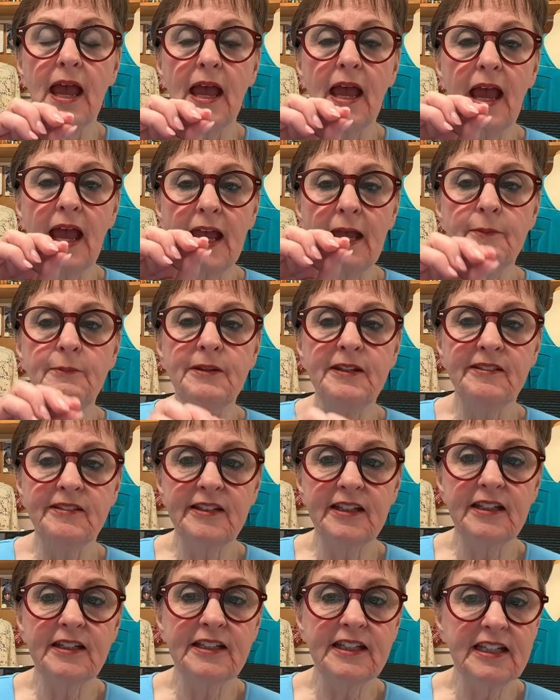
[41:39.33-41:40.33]

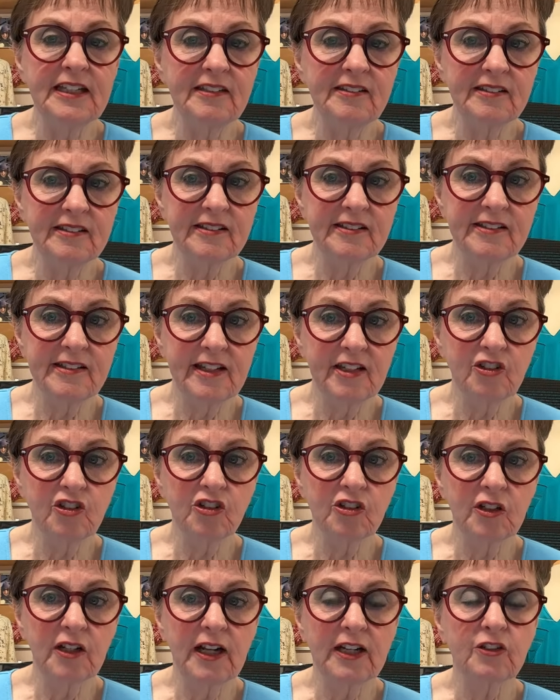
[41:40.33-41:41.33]
ABCD stitch
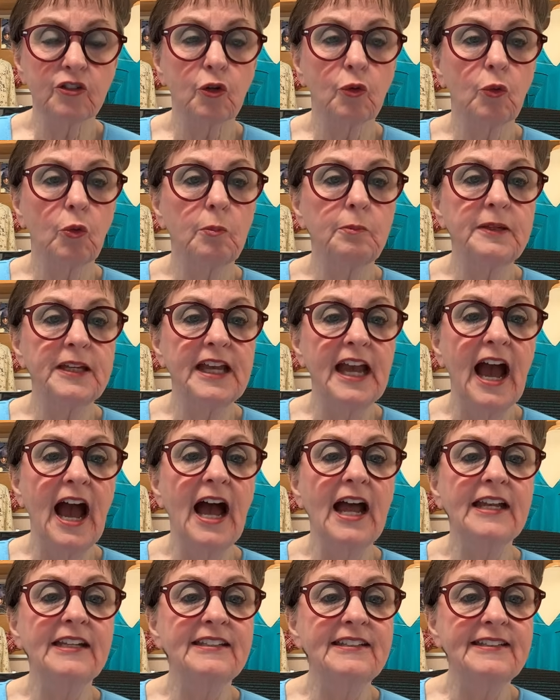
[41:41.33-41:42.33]
selector will be
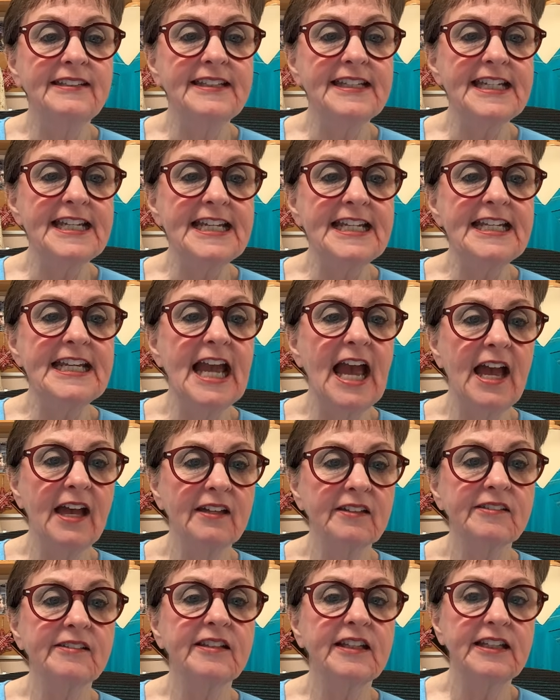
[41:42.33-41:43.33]
on D
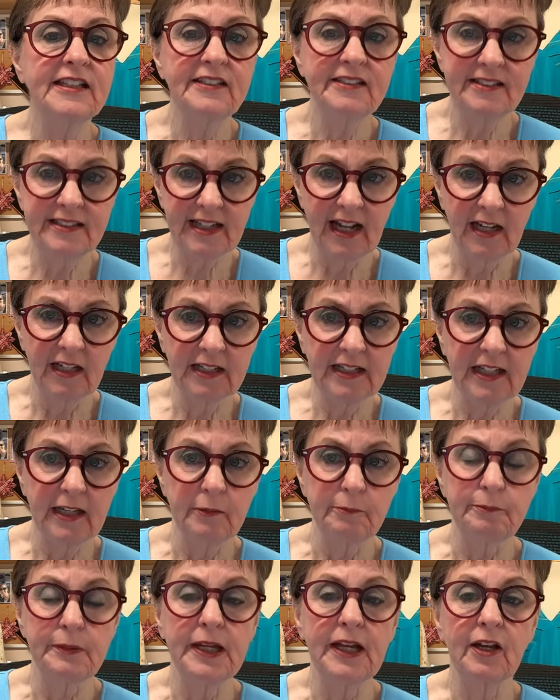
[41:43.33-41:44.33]
as in
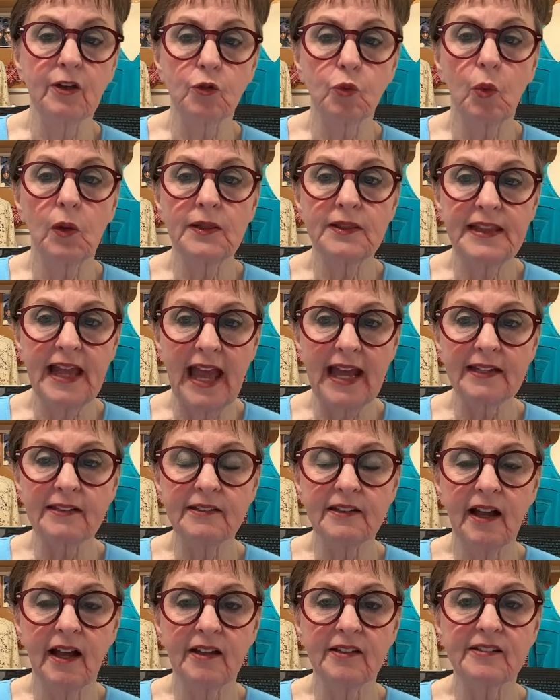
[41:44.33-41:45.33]
delicate, because what
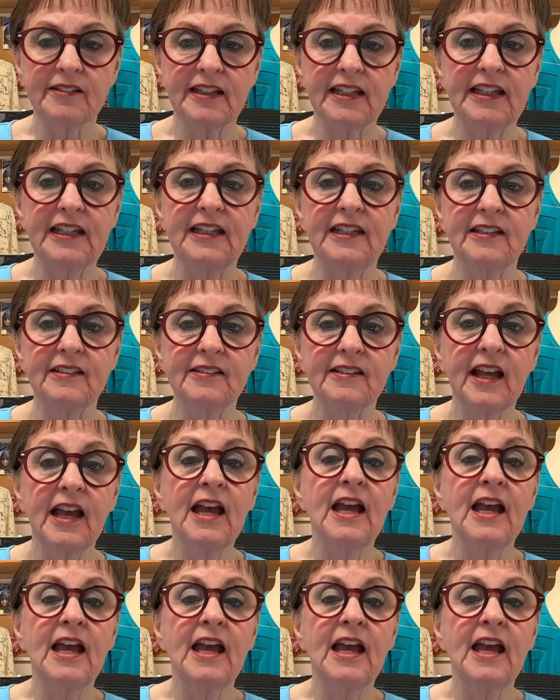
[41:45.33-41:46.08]
that does is